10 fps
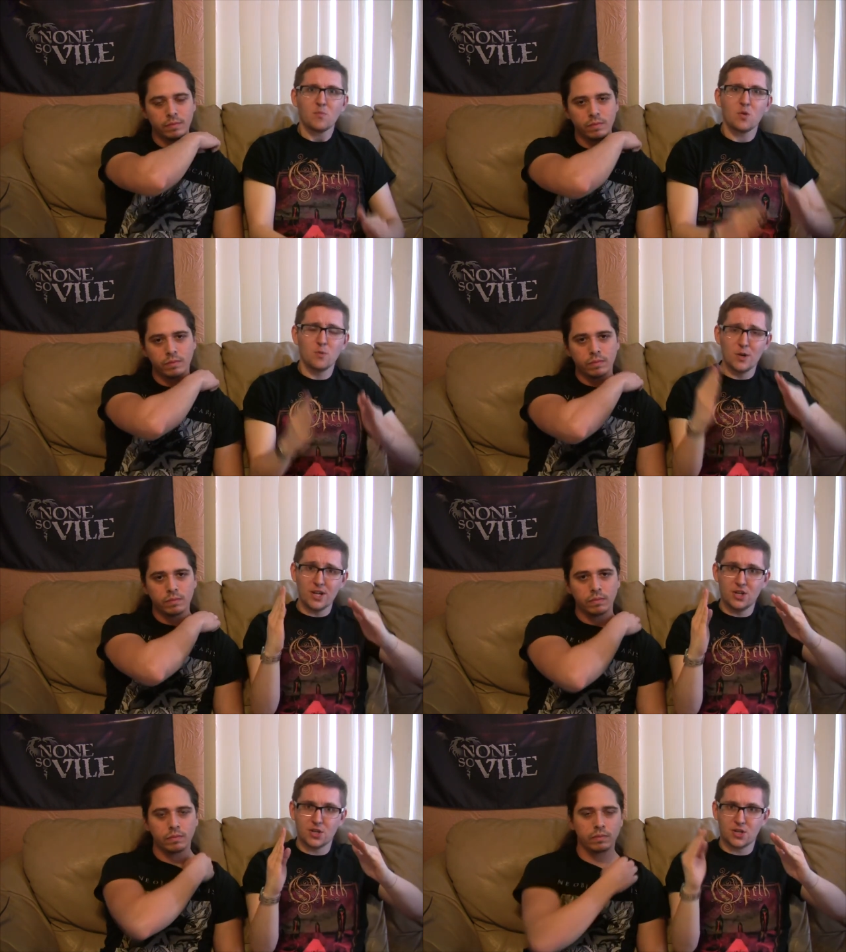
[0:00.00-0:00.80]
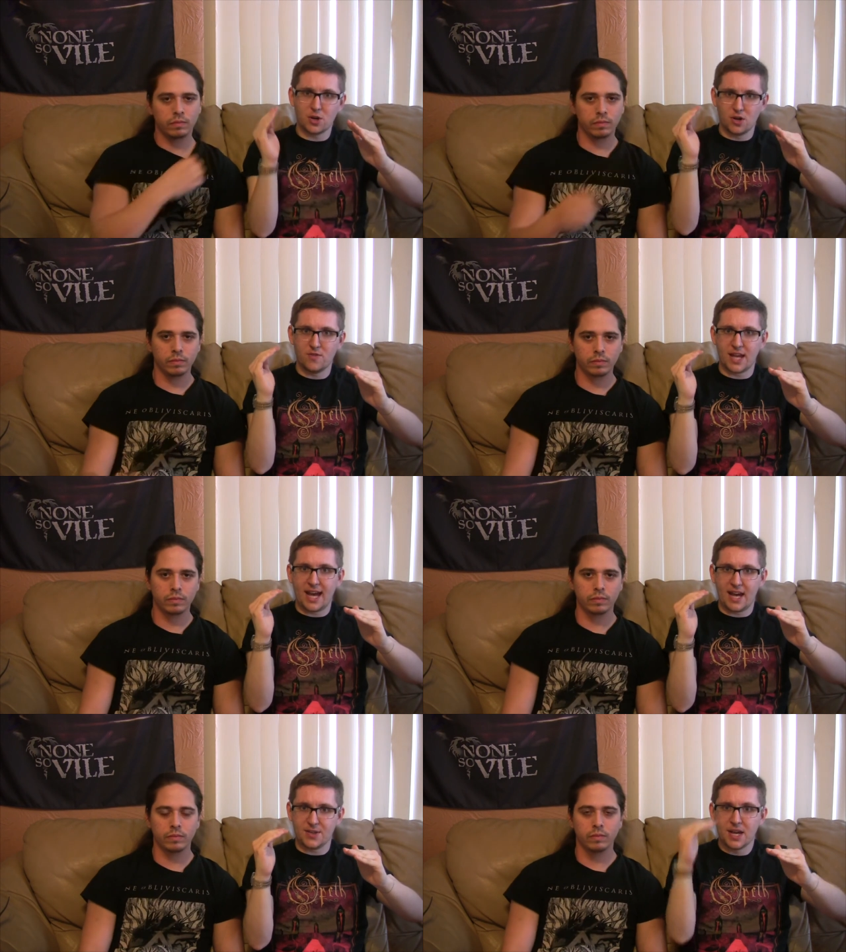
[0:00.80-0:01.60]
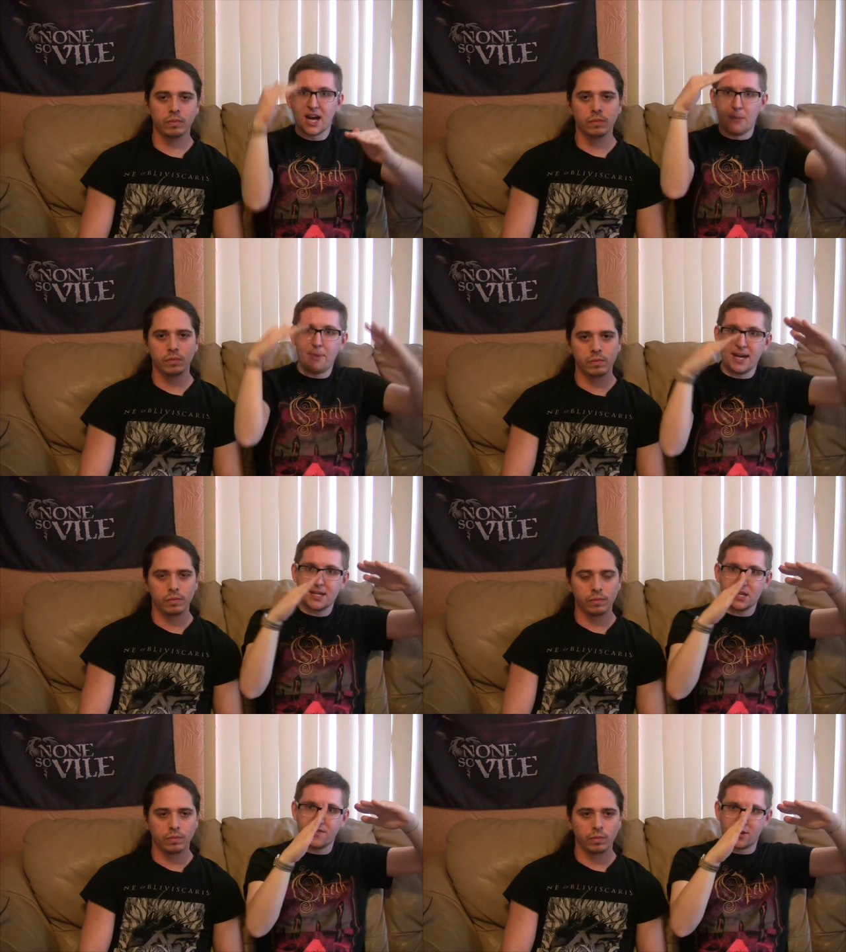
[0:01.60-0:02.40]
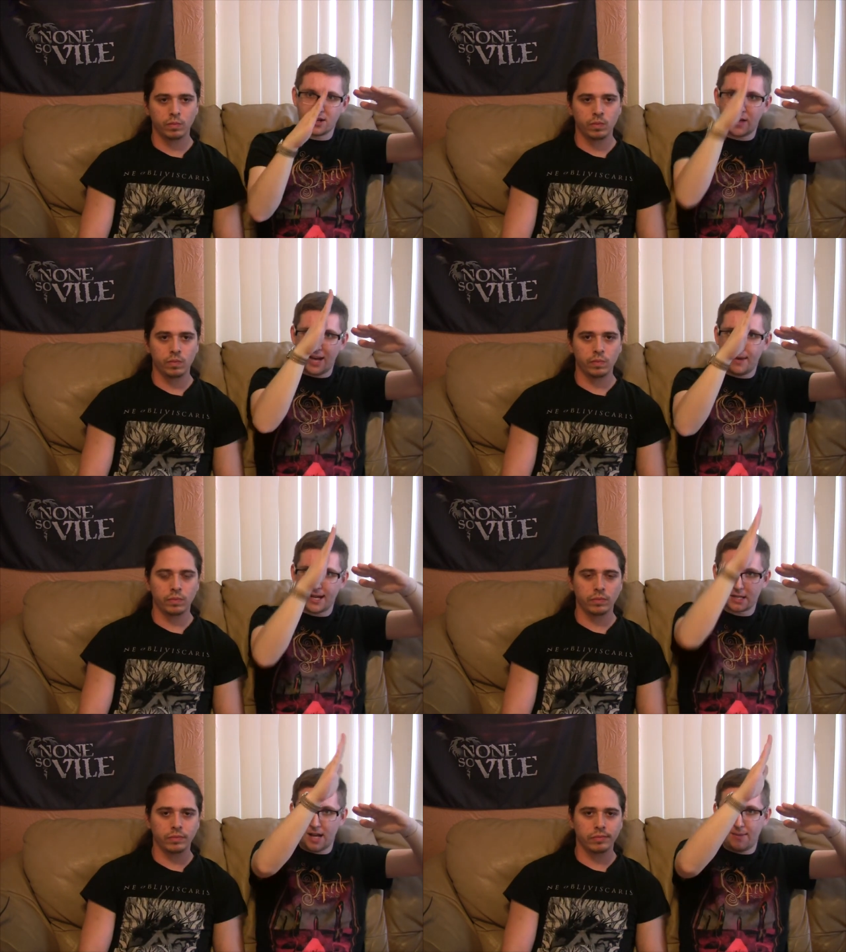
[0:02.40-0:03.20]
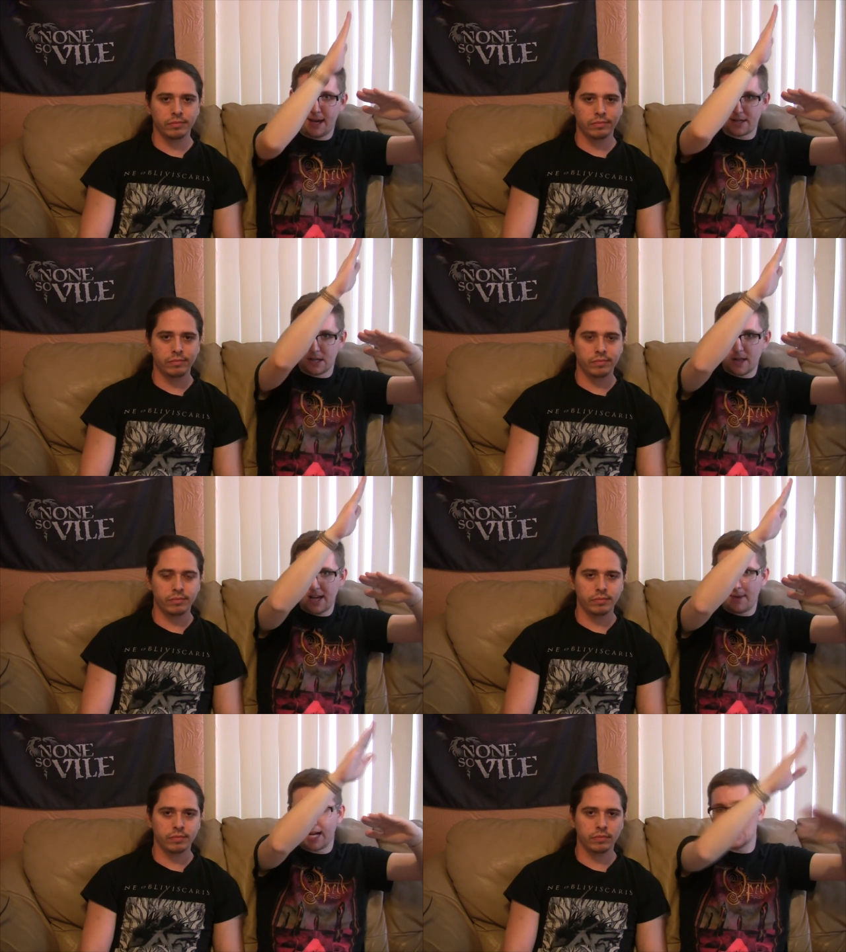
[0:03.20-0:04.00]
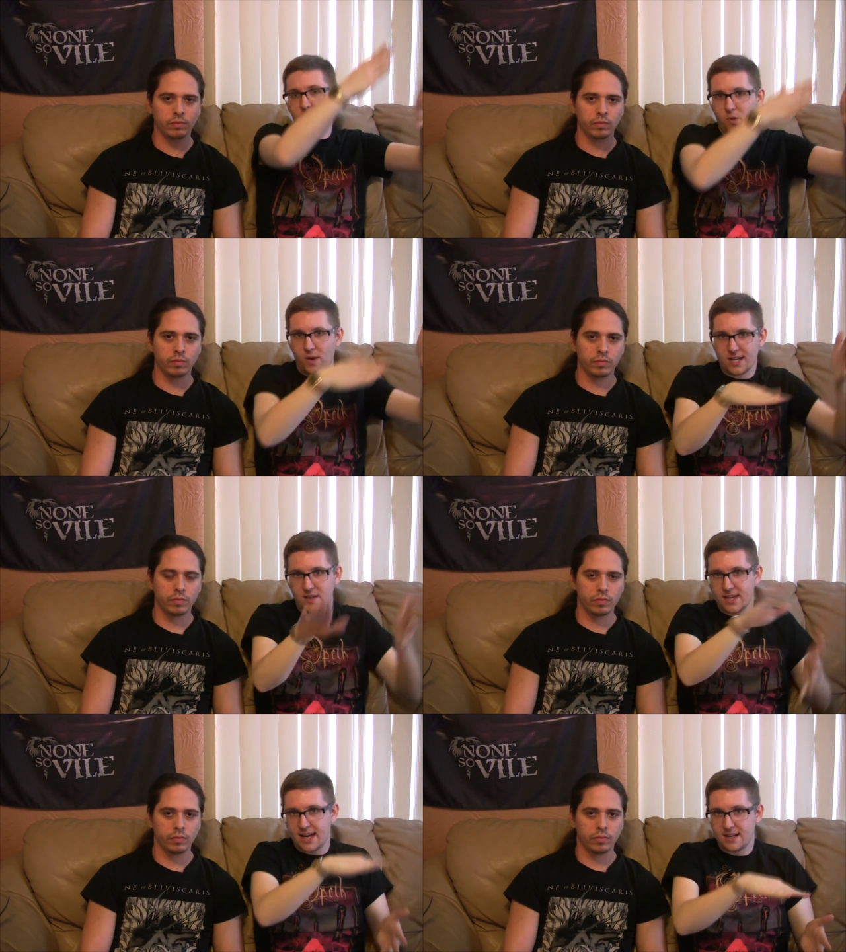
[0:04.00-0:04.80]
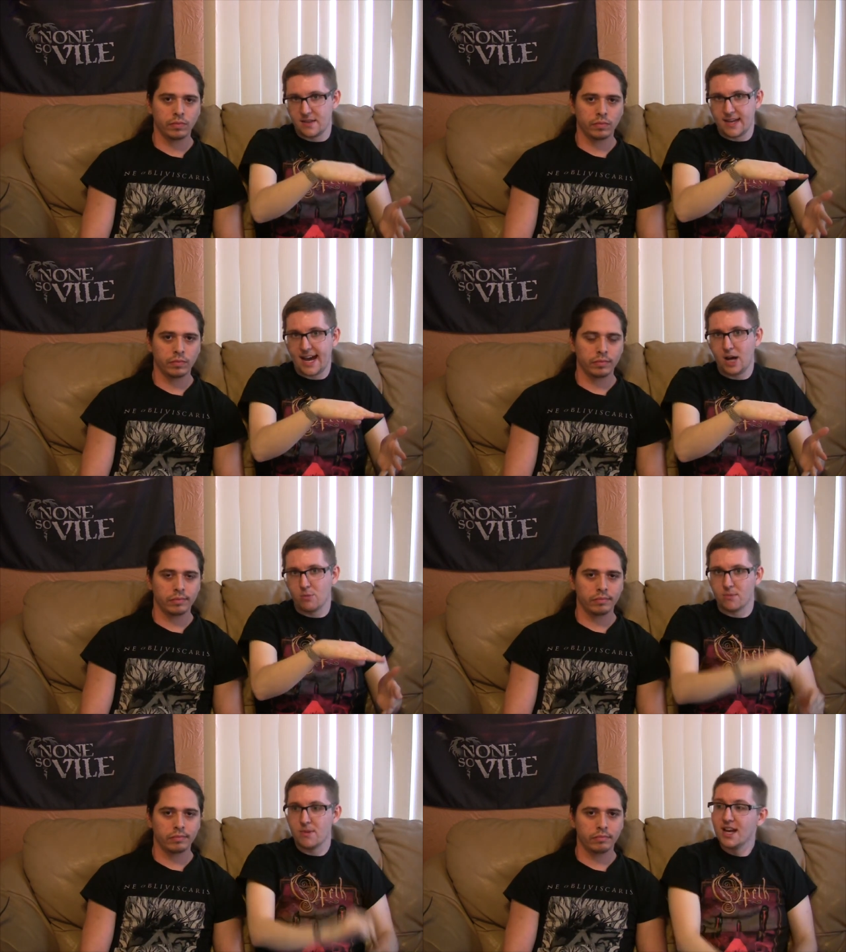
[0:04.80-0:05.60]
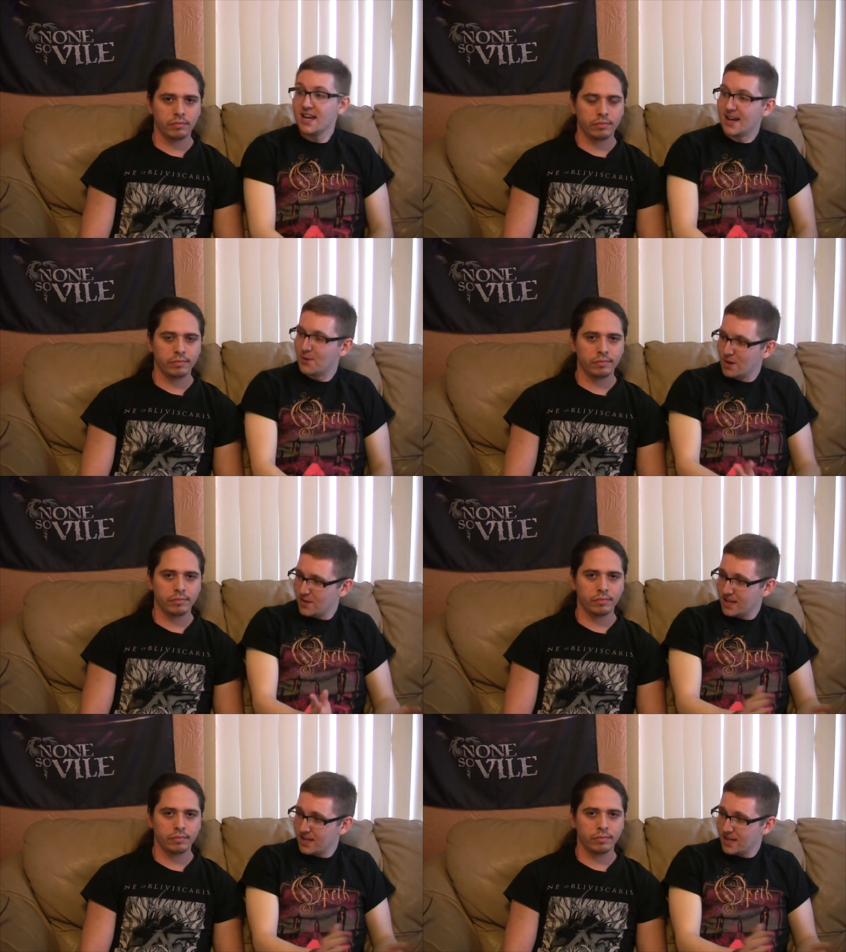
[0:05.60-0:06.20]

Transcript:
Speaker 1: really just serves as a basis for climax, climax, and climax all the way to the end of the album. And the really